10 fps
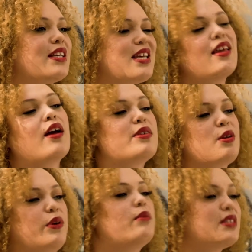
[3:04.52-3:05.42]
is, I think it was a
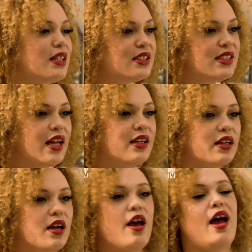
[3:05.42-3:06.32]
big misunderstanding.
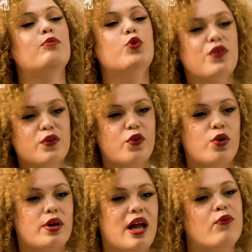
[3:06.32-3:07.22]
And moving
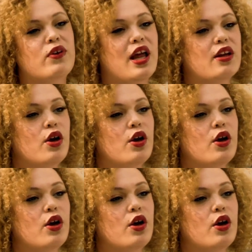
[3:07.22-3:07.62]
forward, I feel like